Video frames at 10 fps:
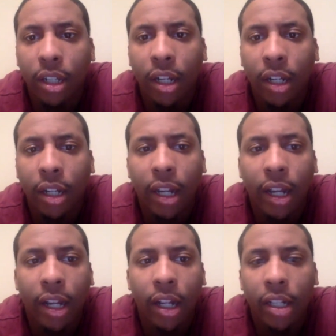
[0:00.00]
I
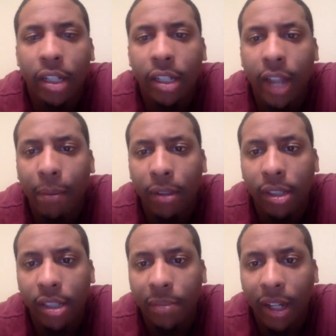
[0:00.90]
got
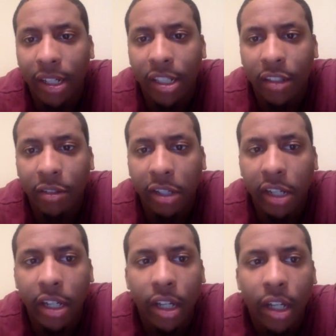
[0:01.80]
Indianapolis is -3.